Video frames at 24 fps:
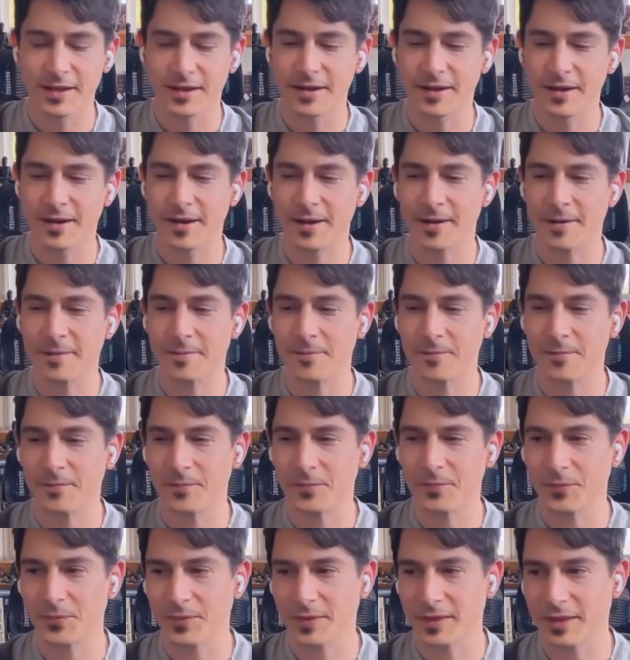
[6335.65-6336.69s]
um,
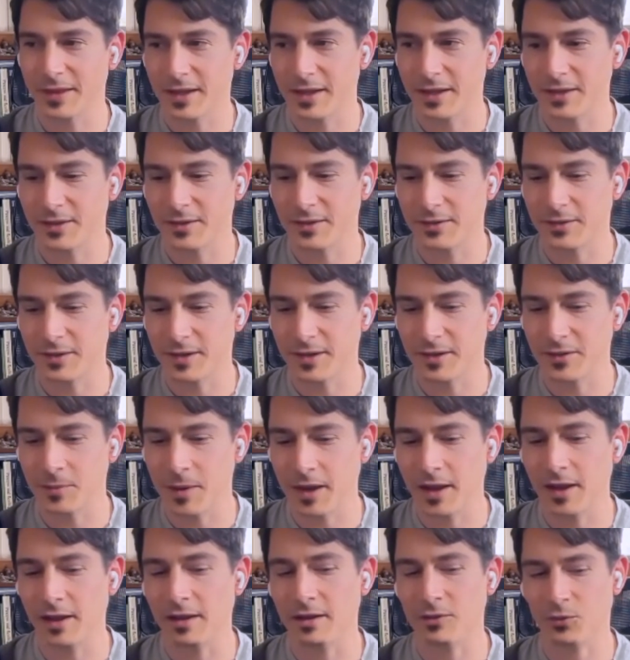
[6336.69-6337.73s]
he's
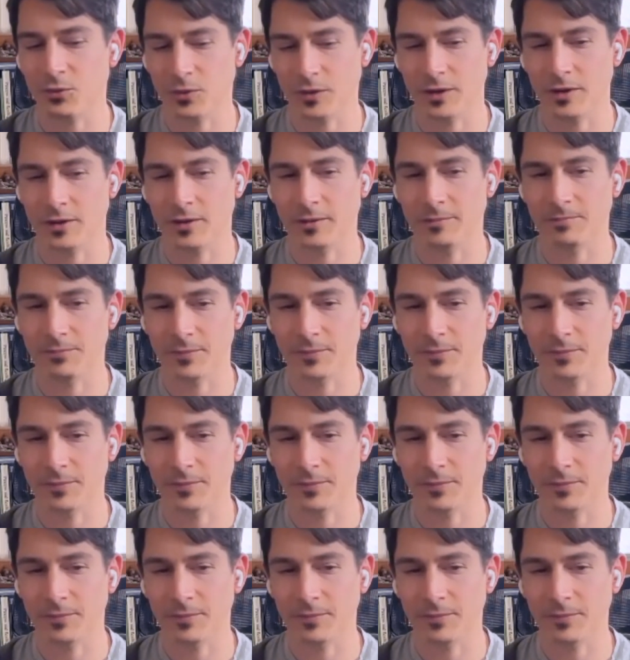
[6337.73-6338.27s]
making it real.